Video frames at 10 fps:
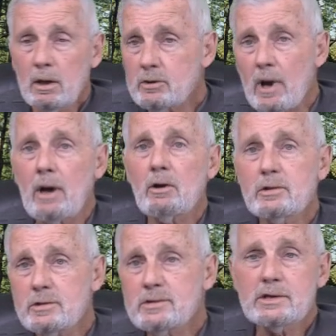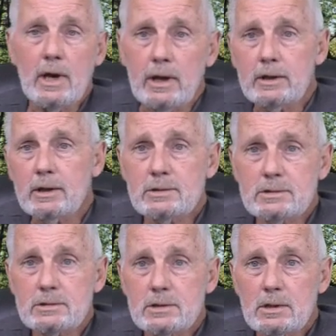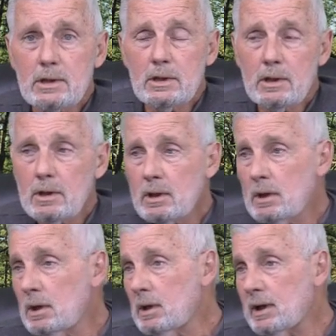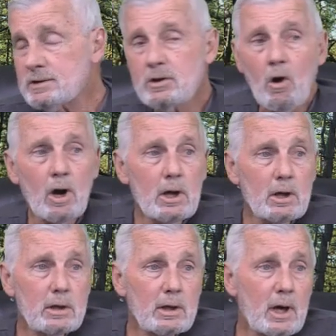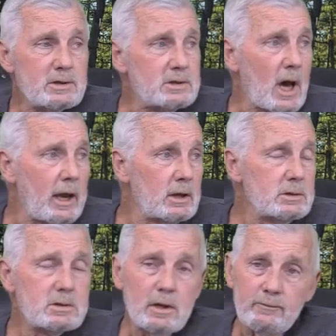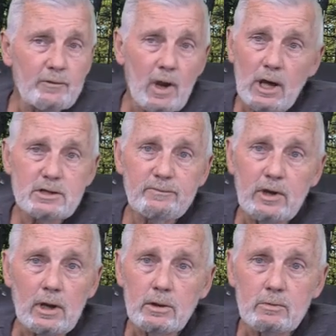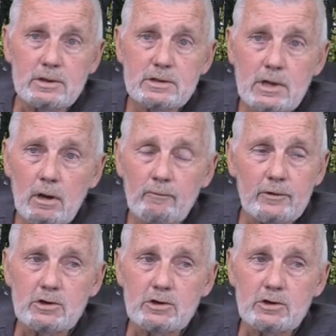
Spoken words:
Trackers are scientists. It's an art, a science, and a philosophy unto itself.